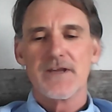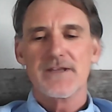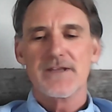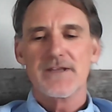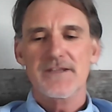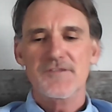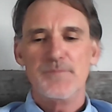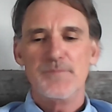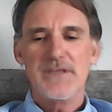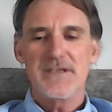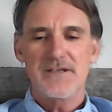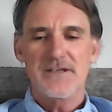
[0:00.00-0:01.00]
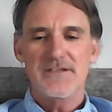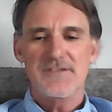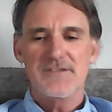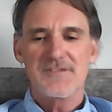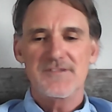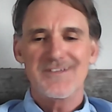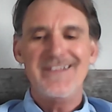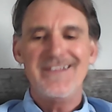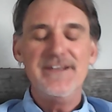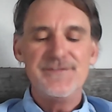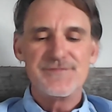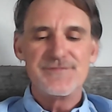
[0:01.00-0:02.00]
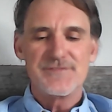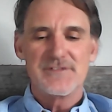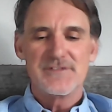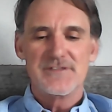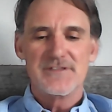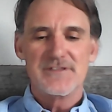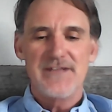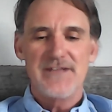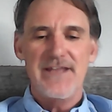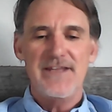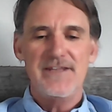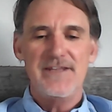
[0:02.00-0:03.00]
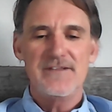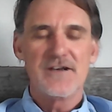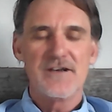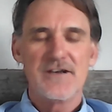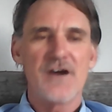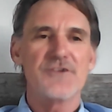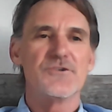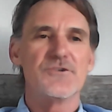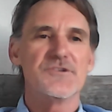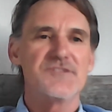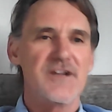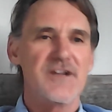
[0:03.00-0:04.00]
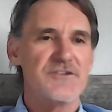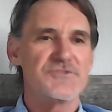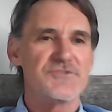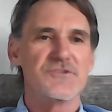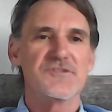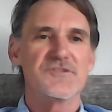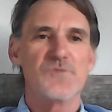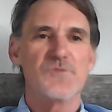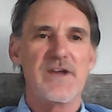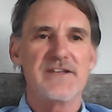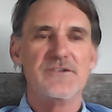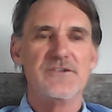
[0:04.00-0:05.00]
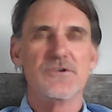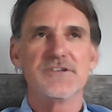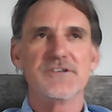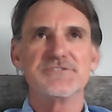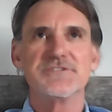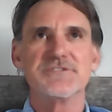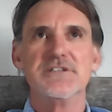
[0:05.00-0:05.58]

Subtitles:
is because if a cart horse, carriage horse, wagon horse